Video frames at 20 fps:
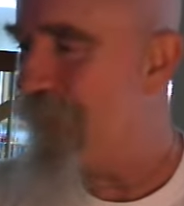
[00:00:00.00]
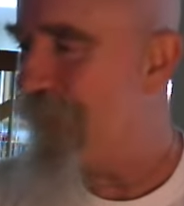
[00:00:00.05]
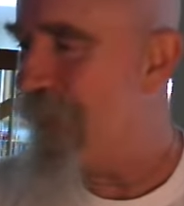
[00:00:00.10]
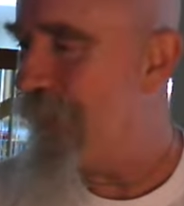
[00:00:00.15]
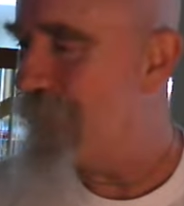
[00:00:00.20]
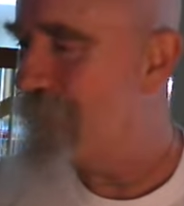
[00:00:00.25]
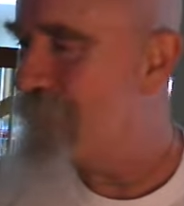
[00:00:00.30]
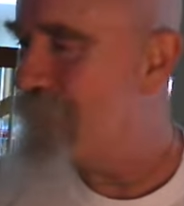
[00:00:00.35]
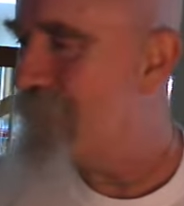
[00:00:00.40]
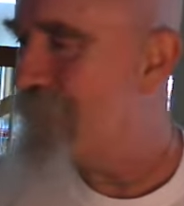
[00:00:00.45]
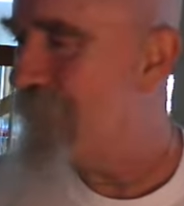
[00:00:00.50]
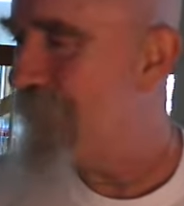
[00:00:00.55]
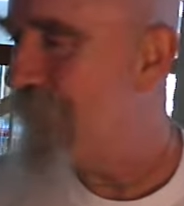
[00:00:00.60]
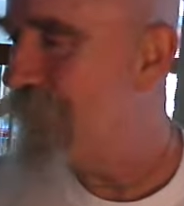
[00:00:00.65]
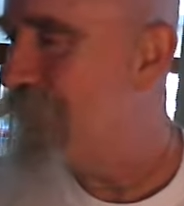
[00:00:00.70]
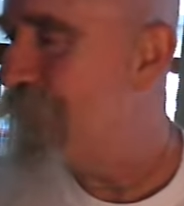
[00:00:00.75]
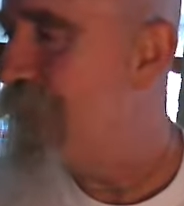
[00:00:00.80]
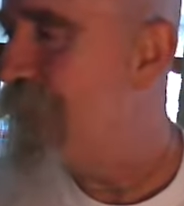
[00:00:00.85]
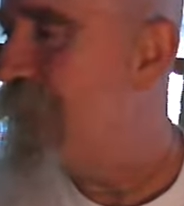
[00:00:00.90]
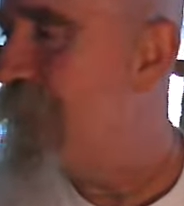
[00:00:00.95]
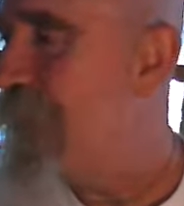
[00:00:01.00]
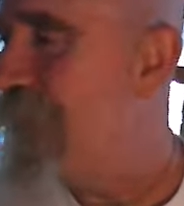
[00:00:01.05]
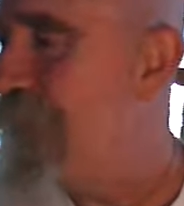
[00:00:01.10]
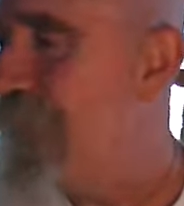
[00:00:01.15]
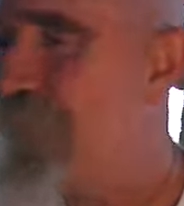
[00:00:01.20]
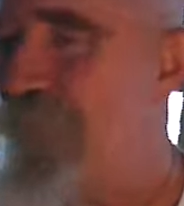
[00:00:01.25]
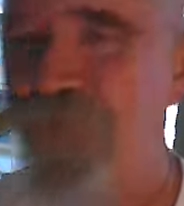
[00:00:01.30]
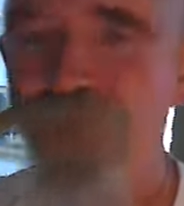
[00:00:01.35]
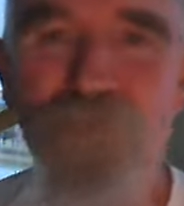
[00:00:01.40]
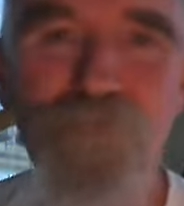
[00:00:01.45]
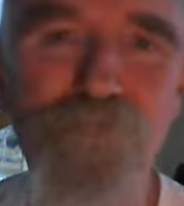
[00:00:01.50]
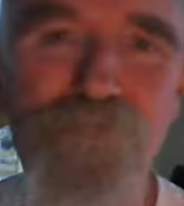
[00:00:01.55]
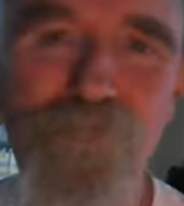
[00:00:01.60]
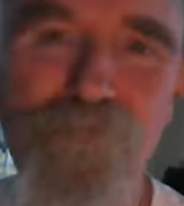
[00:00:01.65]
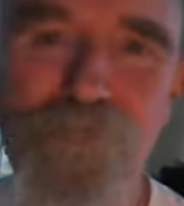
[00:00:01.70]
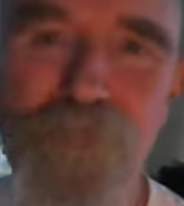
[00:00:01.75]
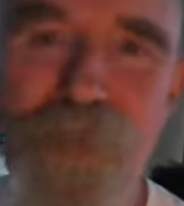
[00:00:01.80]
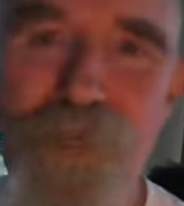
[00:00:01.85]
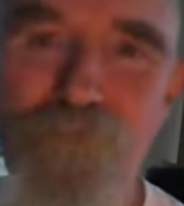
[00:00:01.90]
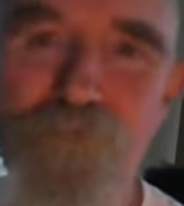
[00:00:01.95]
Um, if I do do
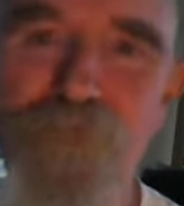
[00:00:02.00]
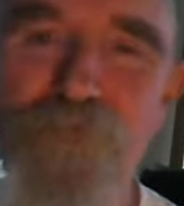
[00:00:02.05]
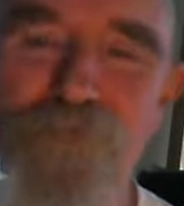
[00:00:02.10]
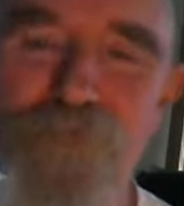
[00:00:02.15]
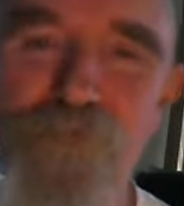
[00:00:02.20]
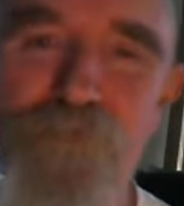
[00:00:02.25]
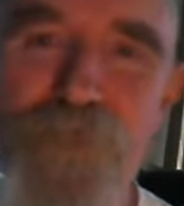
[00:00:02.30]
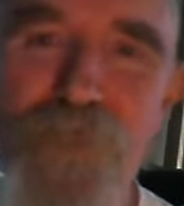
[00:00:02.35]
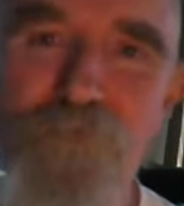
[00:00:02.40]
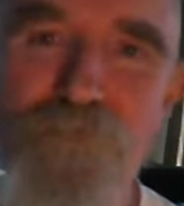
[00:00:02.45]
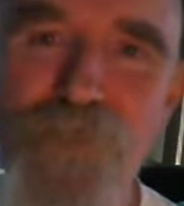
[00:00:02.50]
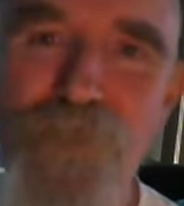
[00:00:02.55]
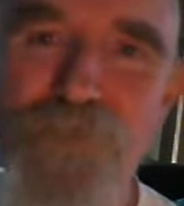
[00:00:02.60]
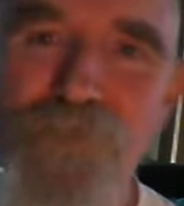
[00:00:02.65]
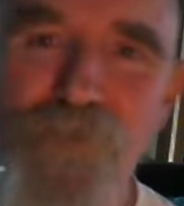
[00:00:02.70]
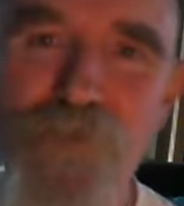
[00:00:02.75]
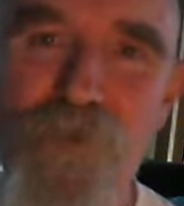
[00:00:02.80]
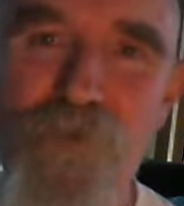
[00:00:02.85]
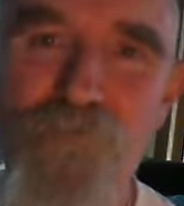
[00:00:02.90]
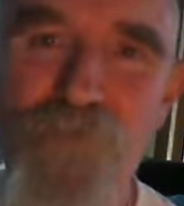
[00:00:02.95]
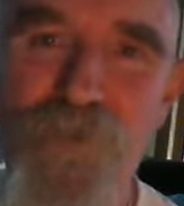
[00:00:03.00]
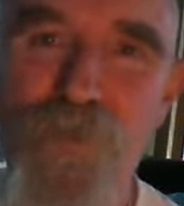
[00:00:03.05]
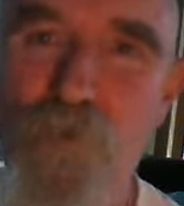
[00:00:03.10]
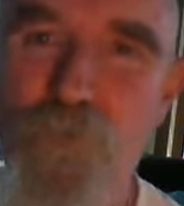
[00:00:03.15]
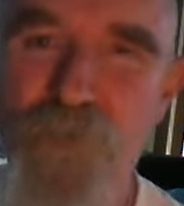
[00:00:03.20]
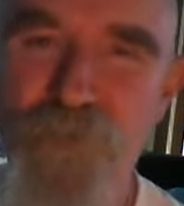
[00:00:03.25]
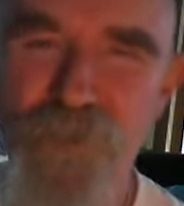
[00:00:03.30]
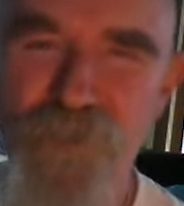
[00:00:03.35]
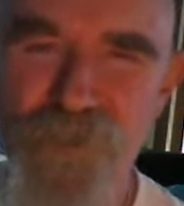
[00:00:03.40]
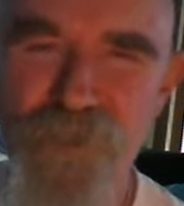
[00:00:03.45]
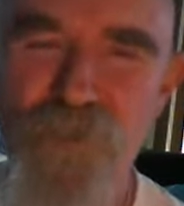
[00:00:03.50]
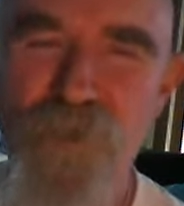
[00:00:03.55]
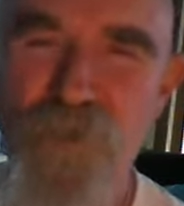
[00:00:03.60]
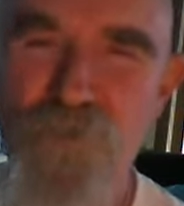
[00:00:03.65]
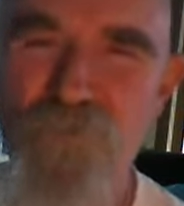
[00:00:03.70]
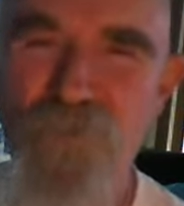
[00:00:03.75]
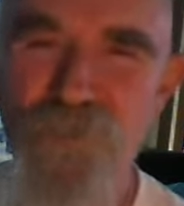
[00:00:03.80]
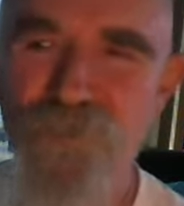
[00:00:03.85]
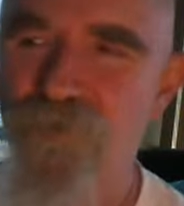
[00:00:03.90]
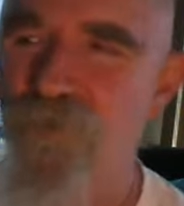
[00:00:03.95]
that, we'll still keep DCR TV going. DCR
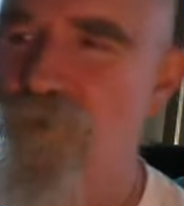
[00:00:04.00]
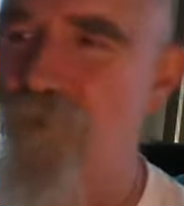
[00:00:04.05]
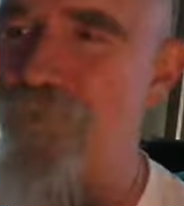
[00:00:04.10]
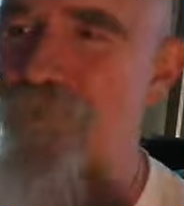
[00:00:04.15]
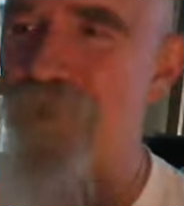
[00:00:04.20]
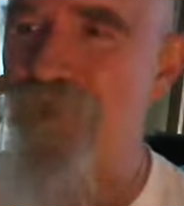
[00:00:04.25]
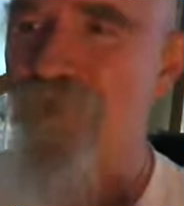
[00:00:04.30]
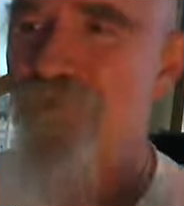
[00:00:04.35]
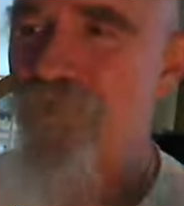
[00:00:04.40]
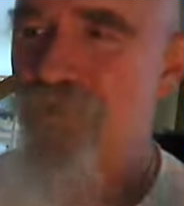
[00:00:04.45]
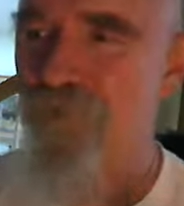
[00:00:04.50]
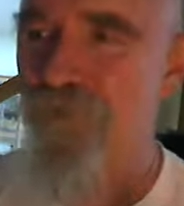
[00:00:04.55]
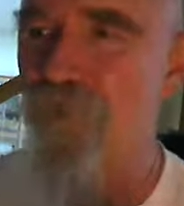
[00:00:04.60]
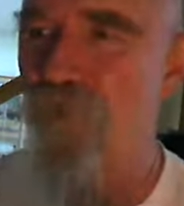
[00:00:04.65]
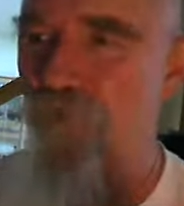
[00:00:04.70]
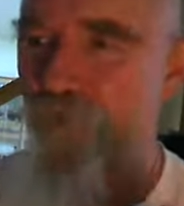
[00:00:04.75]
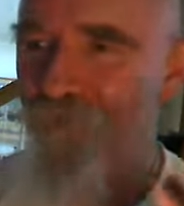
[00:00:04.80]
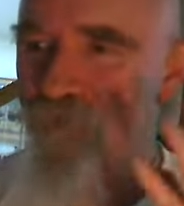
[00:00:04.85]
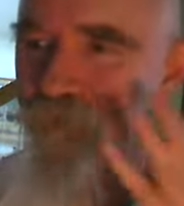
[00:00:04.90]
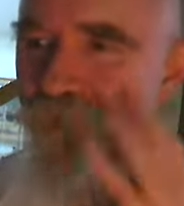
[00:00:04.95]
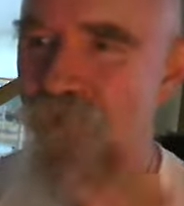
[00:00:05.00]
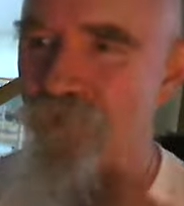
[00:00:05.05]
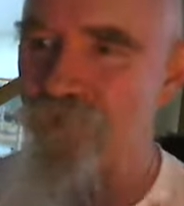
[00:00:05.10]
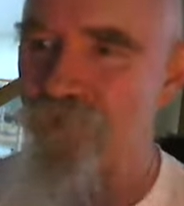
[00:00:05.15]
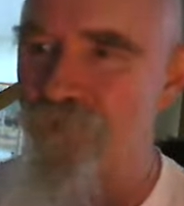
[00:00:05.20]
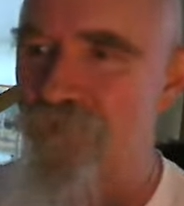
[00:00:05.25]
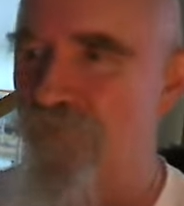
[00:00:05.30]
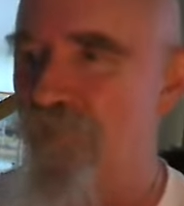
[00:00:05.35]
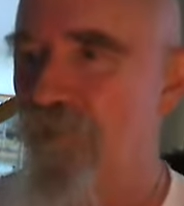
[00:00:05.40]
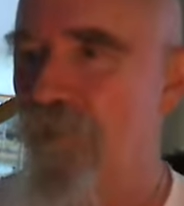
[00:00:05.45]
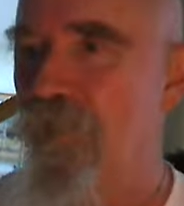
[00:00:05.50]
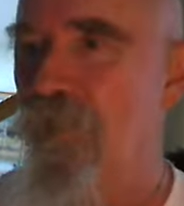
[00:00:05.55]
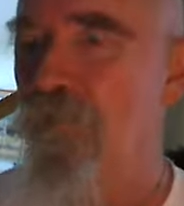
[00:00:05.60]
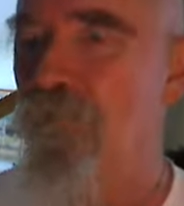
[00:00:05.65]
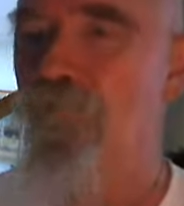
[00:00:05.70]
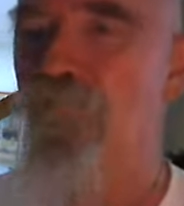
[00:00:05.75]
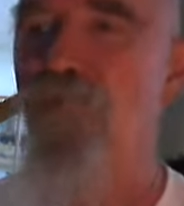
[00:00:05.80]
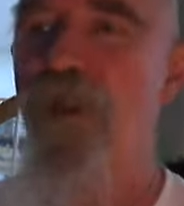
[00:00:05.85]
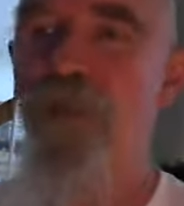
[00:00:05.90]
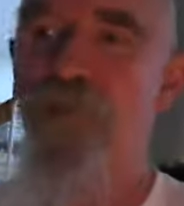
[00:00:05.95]
TV is going to be here as long as there's
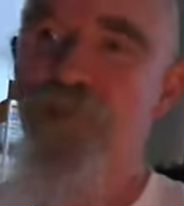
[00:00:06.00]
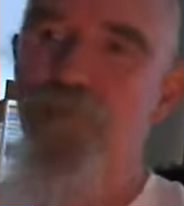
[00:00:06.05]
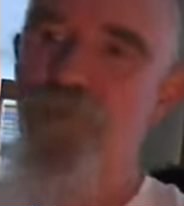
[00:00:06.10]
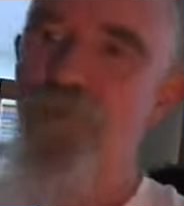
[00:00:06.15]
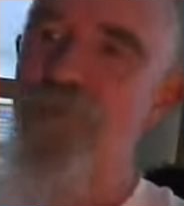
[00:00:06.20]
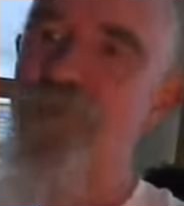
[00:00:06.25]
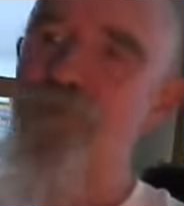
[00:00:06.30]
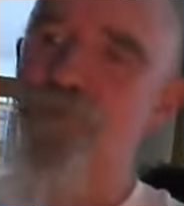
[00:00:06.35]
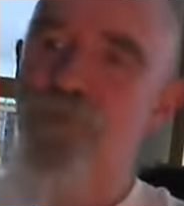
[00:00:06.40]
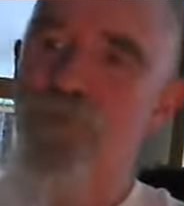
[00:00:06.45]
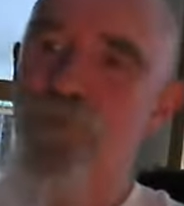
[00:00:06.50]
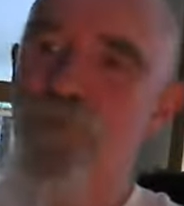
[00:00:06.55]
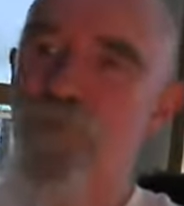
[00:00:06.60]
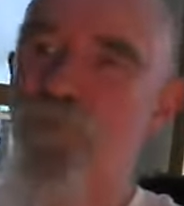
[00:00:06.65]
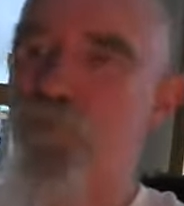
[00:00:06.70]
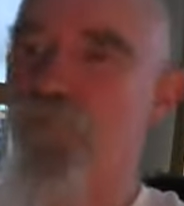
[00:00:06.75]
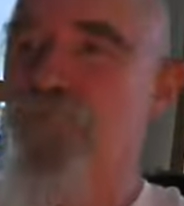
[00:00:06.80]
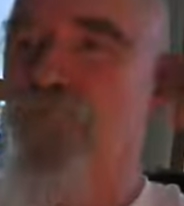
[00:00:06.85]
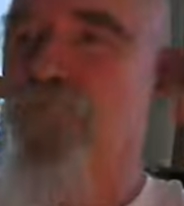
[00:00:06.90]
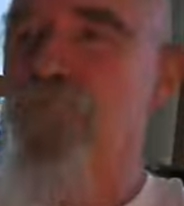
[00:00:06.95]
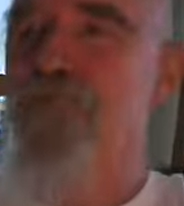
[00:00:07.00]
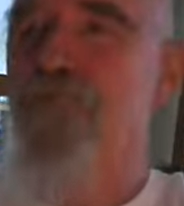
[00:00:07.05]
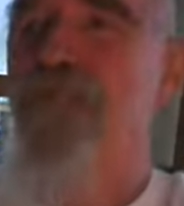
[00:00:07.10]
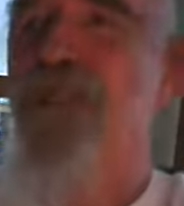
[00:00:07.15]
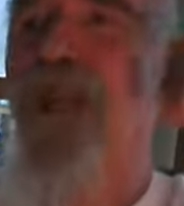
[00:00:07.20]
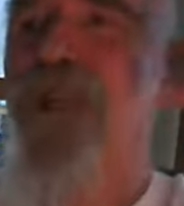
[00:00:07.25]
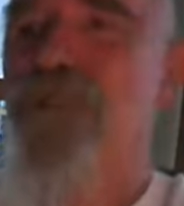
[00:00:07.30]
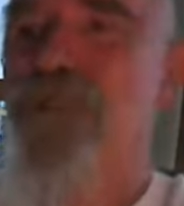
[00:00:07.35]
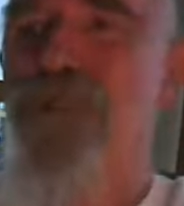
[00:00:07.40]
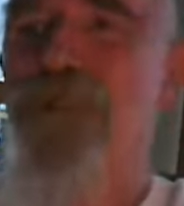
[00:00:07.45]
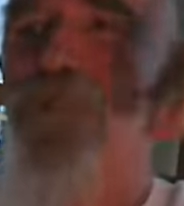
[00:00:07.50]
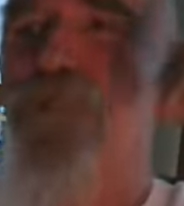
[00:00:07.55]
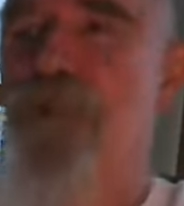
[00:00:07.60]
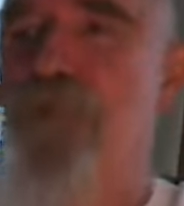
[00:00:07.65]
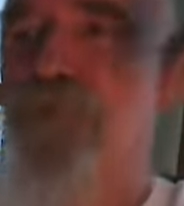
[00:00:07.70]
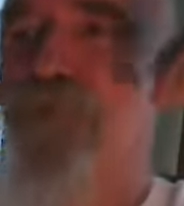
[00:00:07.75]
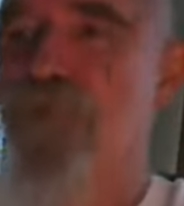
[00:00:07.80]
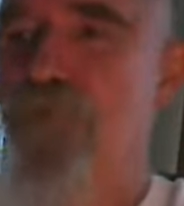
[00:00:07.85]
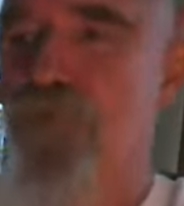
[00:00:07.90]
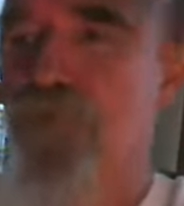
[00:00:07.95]
breath in this beautiful, sexy,
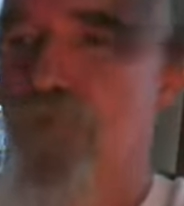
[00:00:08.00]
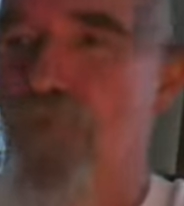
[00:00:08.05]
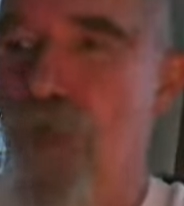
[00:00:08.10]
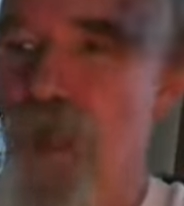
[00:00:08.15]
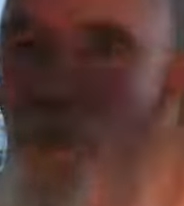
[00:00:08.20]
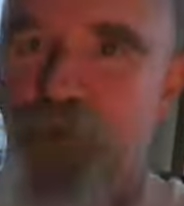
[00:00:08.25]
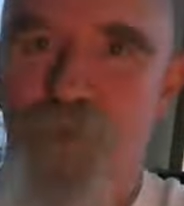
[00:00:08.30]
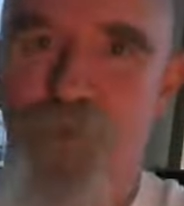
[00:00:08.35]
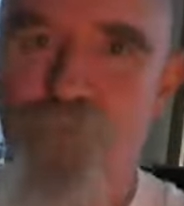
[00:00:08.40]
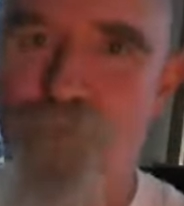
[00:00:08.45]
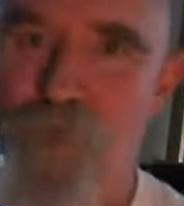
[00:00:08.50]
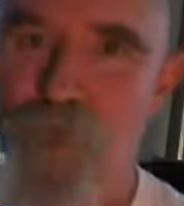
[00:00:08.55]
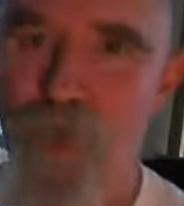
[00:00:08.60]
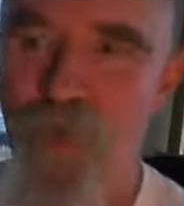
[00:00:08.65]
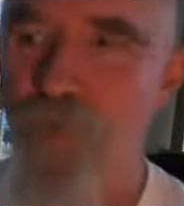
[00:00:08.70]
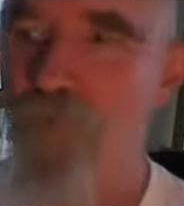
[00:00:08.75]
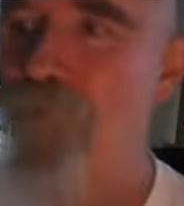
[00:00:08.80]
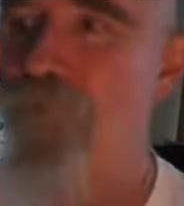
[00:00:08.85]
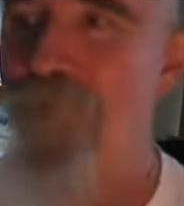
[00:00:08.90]
muscular body of mine.